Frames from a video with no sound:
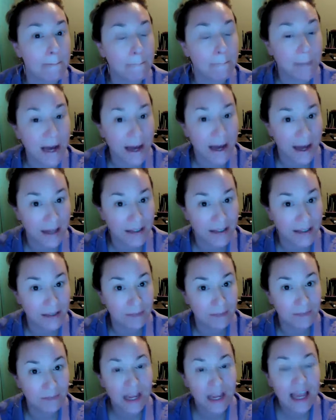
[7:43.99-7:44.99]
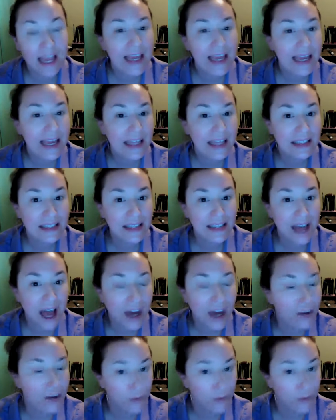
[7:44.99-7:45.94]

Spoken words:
but it's not a